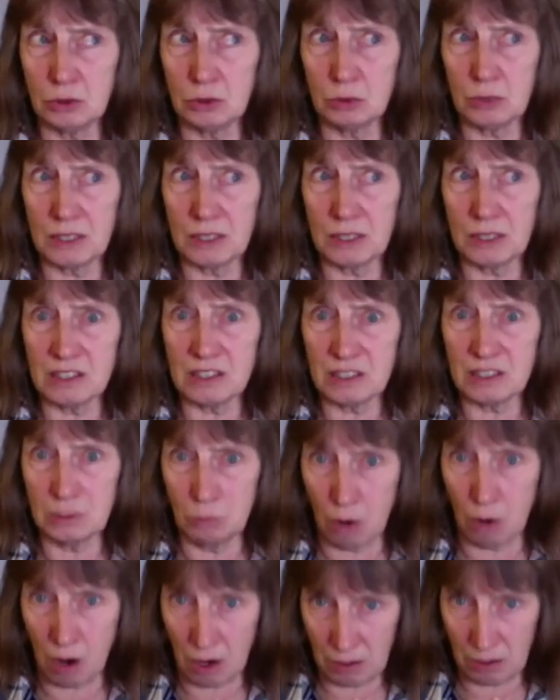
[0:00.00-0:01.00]

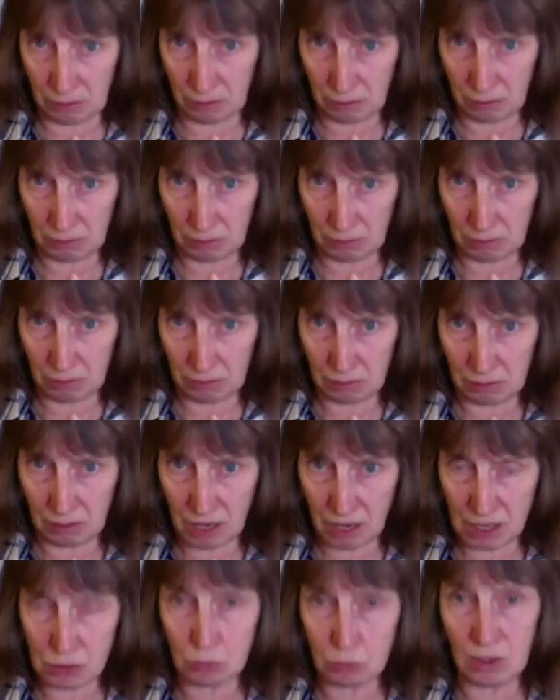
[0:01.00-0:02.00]
21,
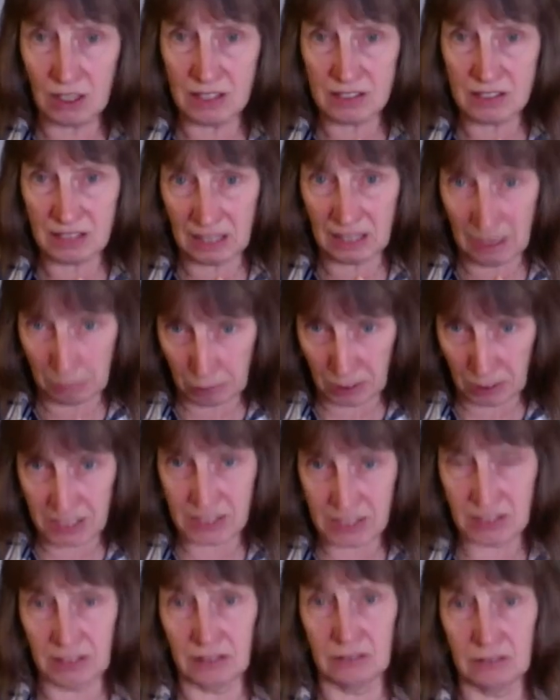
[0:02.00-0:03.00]
as well as
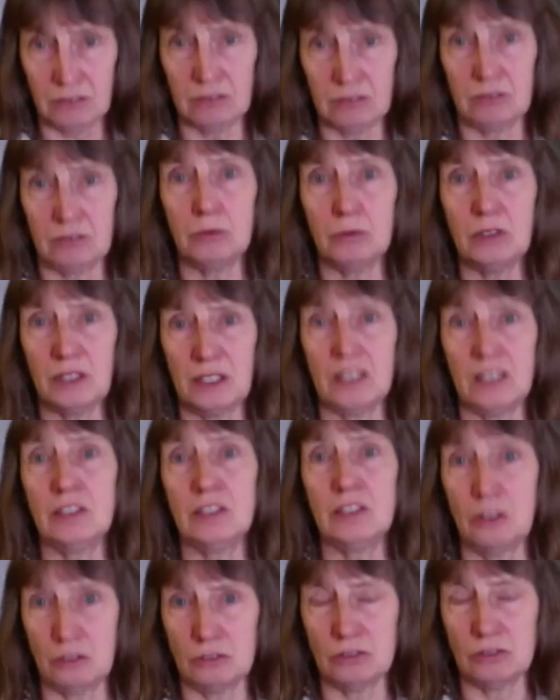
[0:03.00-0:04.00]
collaborating with Ian
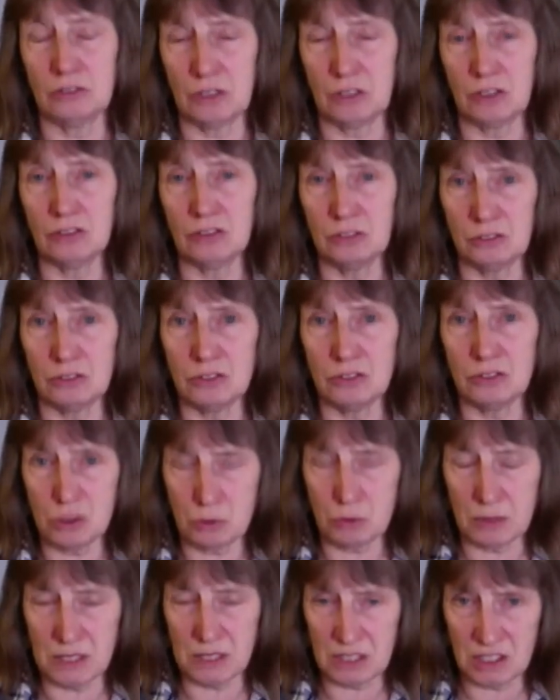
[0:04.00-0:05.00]
on, on
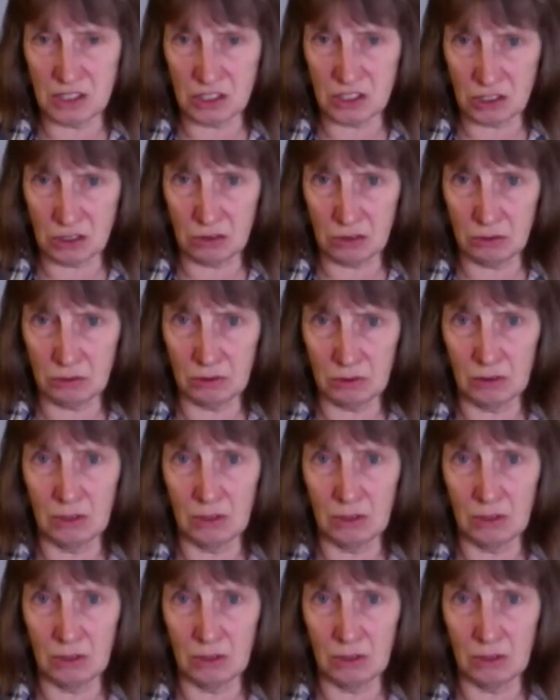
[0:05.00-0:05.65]
22.